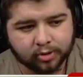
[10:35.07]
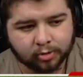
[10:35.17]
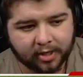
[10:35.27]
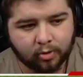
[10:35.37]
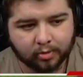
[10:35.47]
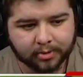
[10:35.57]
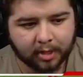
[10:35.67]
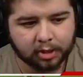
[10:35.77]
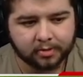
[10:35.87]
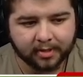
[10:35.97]
It's a real
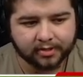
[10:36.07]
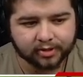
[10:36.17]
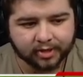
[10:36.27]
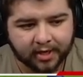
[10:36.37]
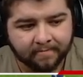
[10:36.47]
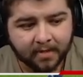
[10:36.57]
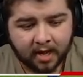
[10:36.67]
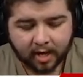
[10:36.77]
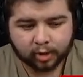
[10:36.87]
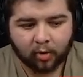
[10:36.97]
refreshing thing to see.
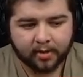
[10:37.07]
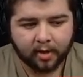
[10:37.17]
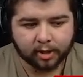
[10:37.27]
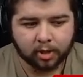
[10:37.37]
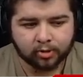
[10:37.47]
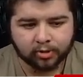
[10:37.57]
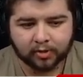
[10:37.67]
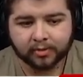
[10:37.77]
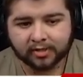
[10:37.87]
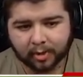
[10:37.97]
It's quite nice using
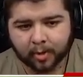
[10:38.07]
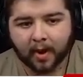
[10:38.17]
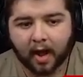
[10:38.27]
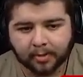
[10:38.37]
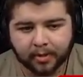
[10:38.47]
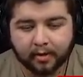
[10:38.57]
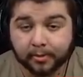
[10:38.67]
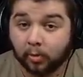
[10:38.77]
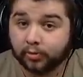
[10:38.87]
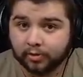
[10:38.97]
something different other than a
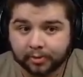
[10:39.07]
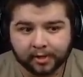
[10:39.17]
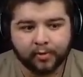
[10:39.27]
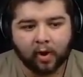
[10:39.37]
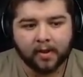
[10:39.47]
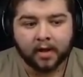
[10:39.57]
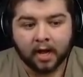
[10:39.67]
4-2-3-1,